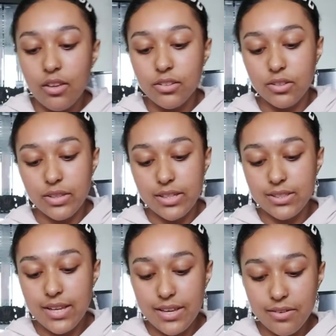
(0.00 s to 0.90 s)
So let's
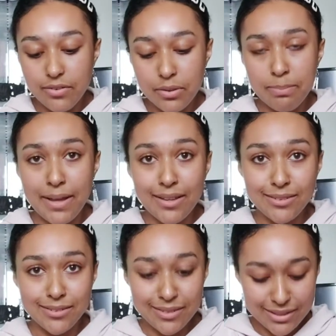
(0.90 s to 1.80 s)
take off the
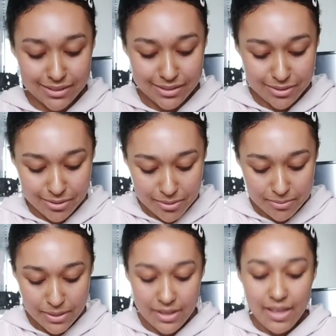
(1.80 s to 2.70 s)
bands on this
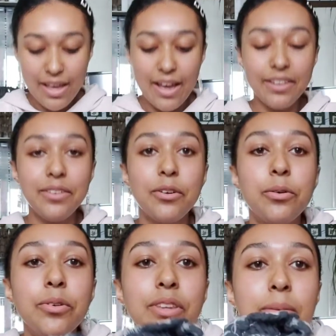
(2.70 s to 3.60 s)
top. And the
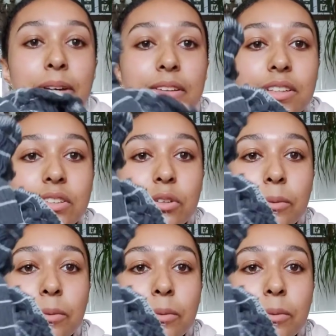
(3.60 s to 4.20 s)
cool thing about this